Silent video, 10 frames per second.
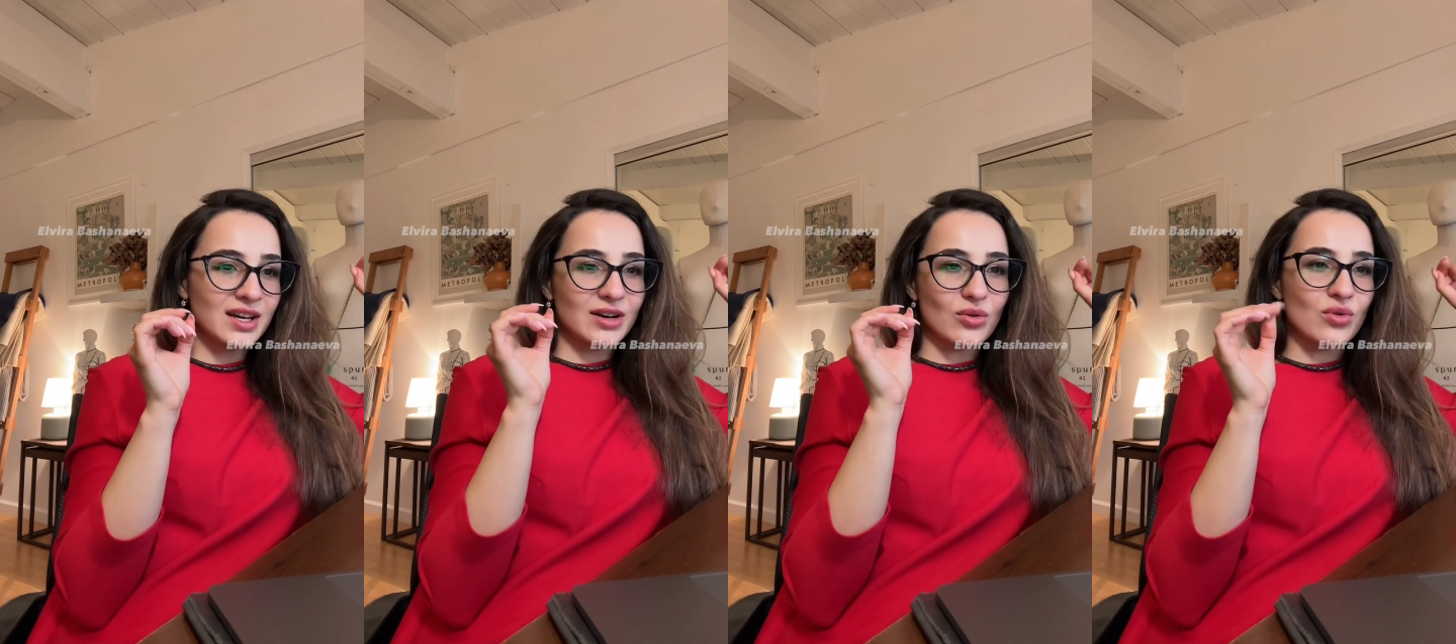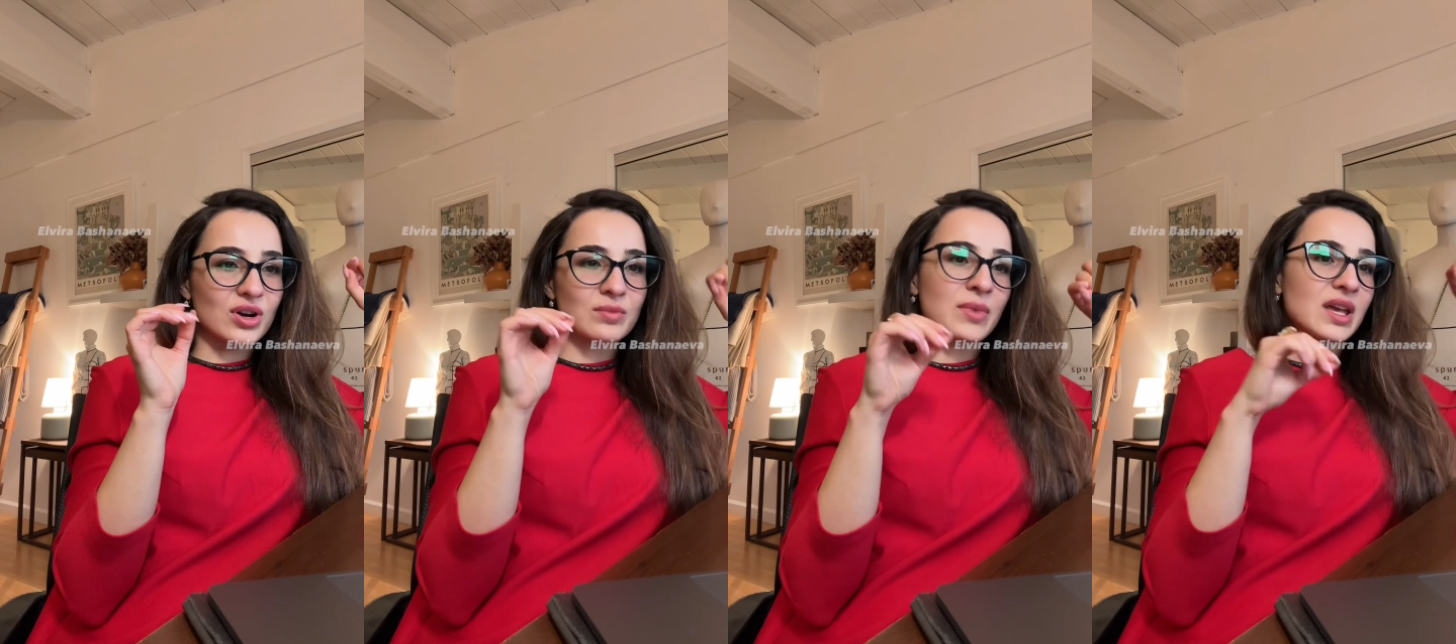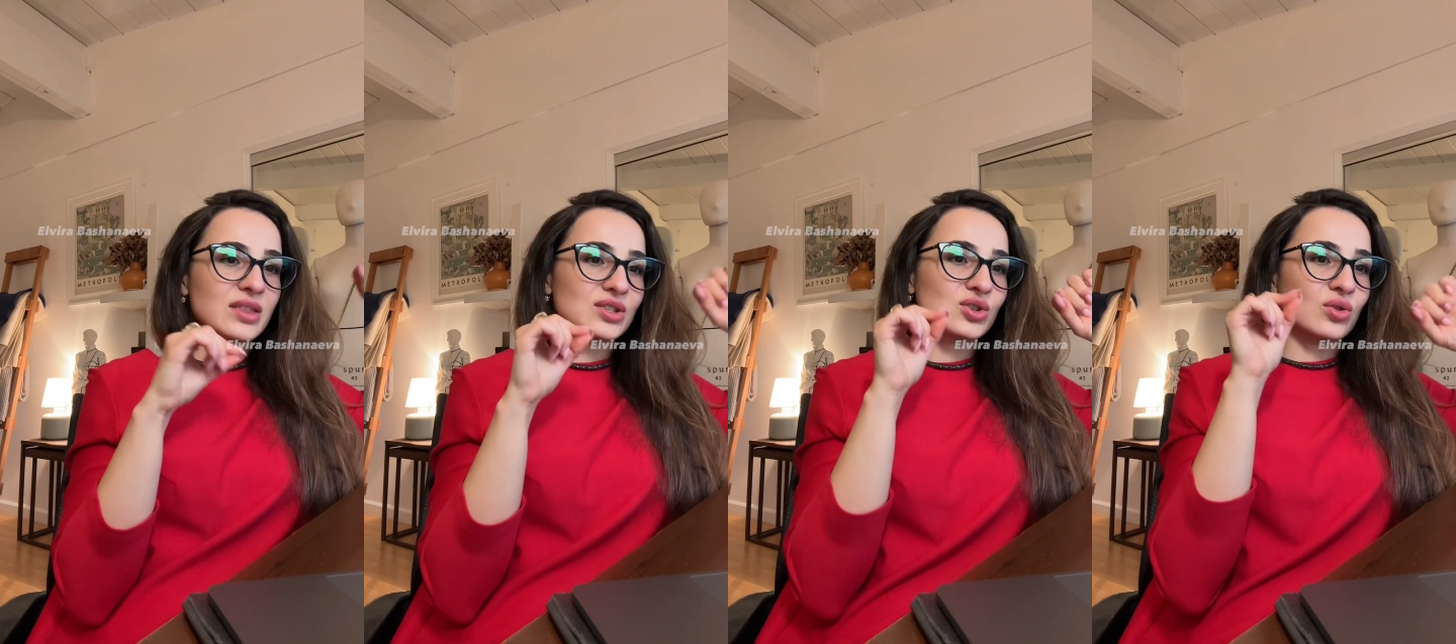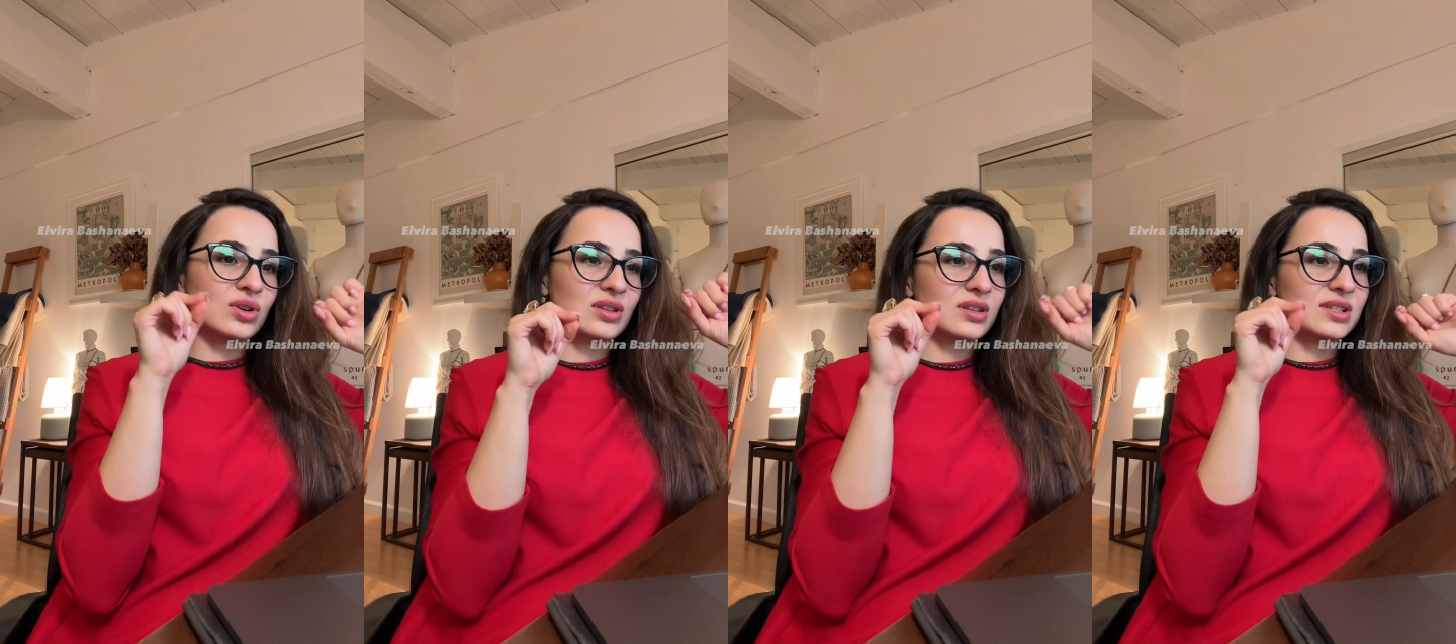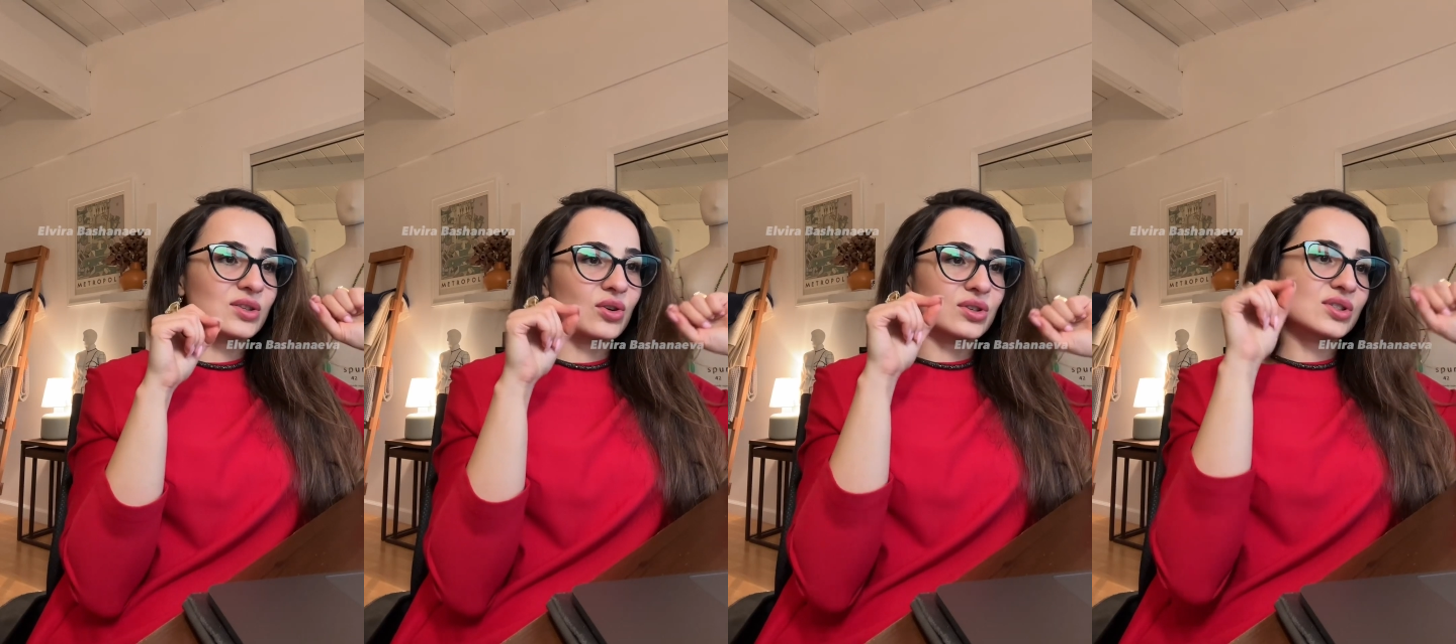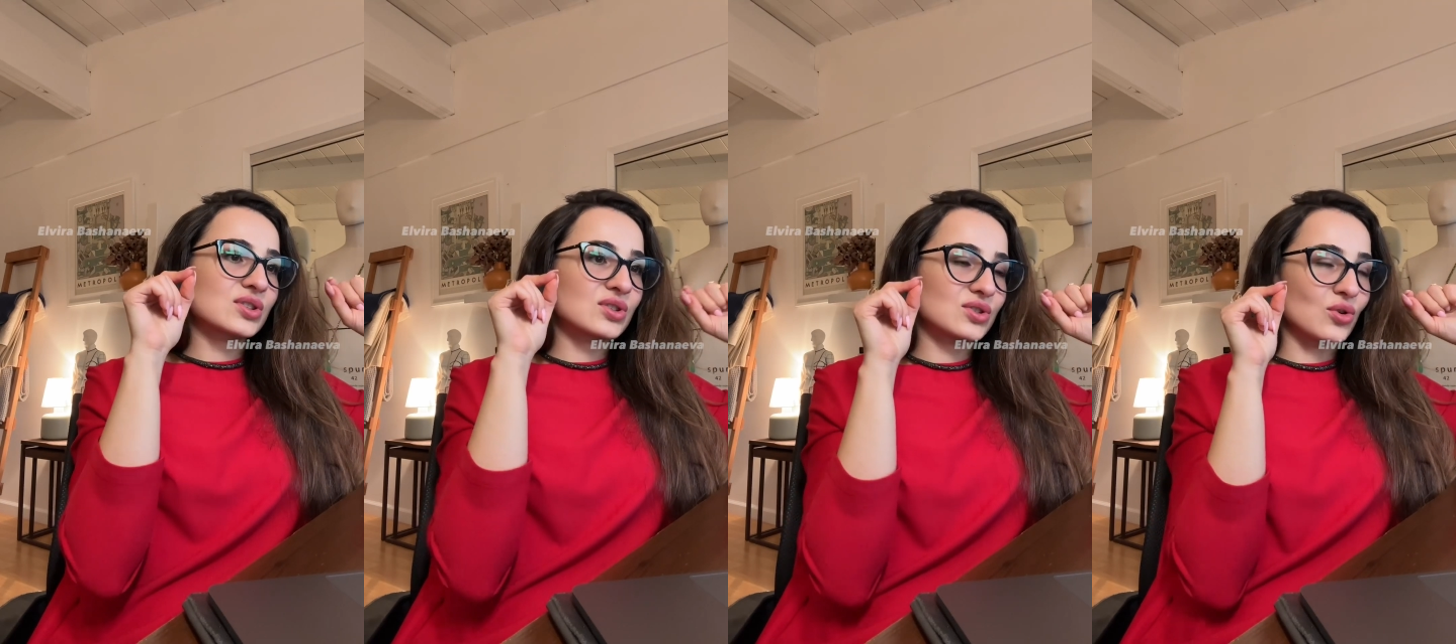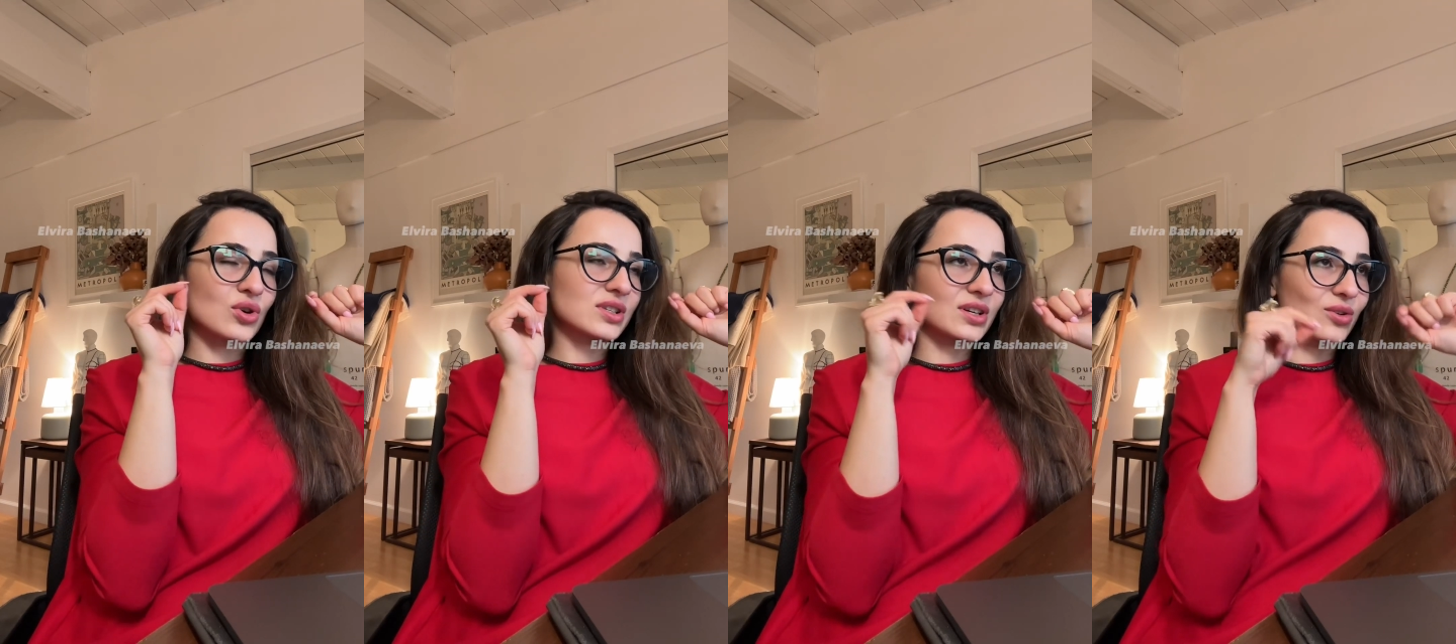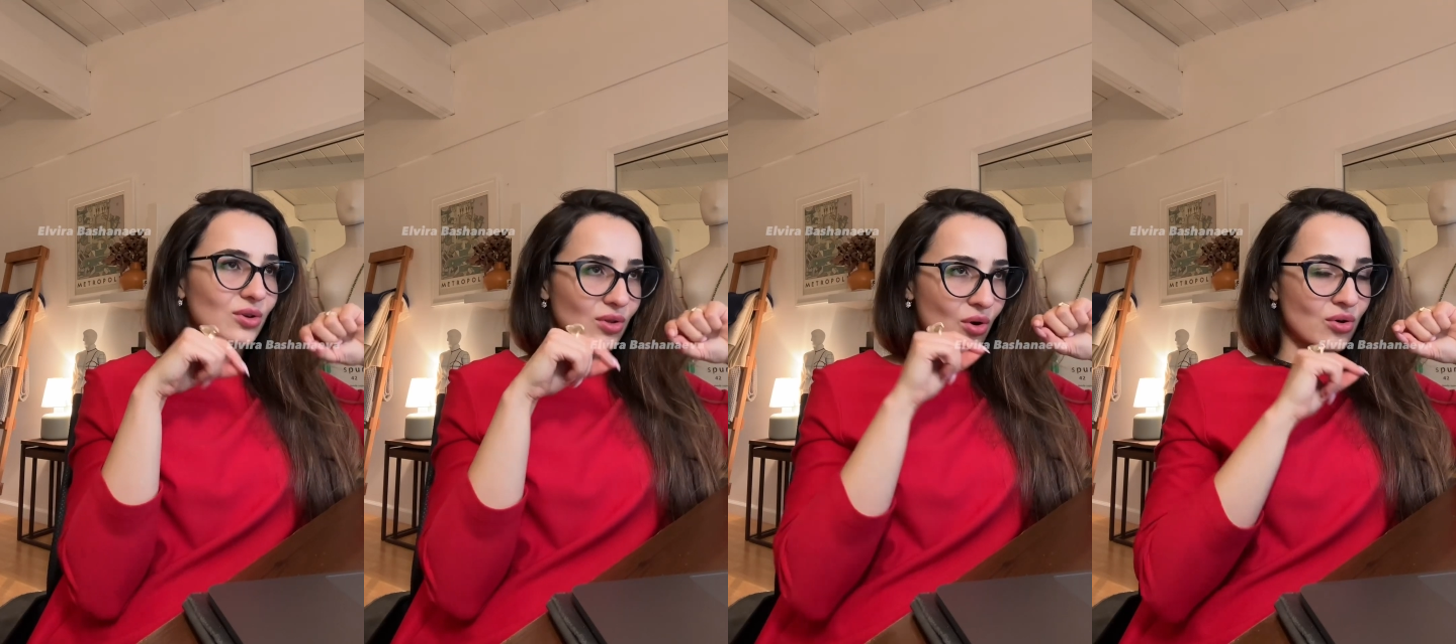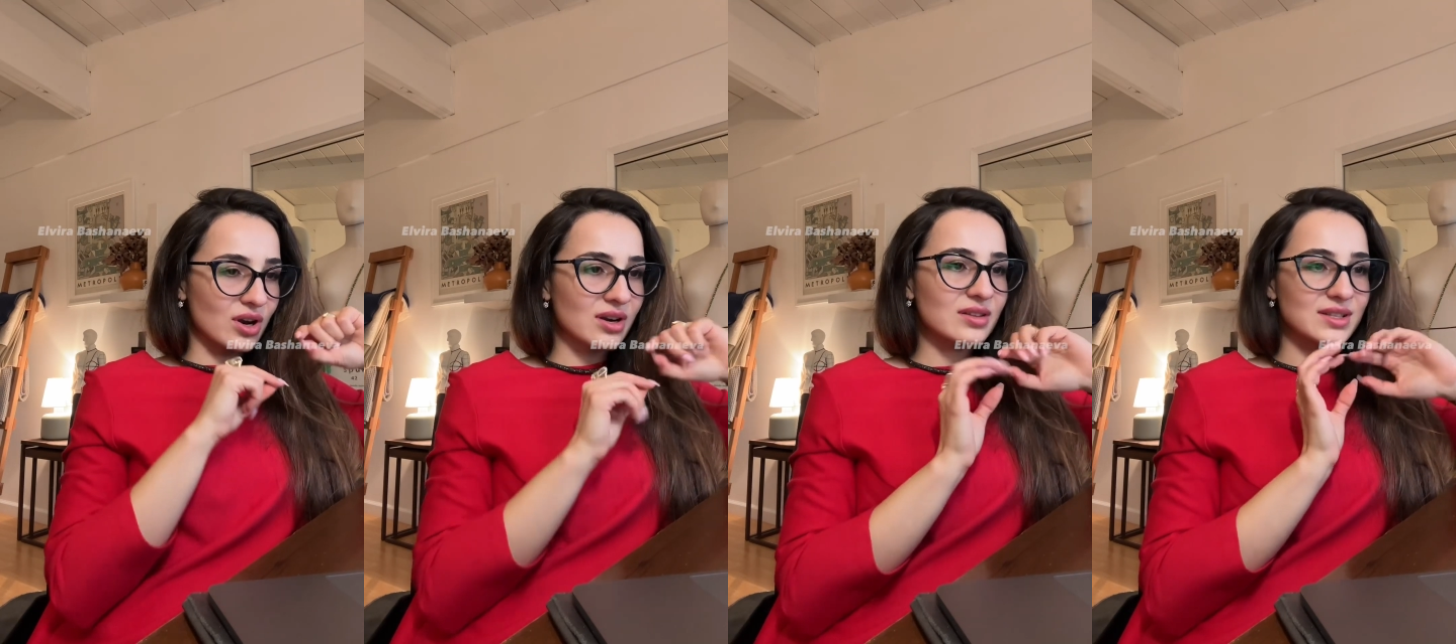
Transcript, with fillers: or make the short the skirts shorter or longer.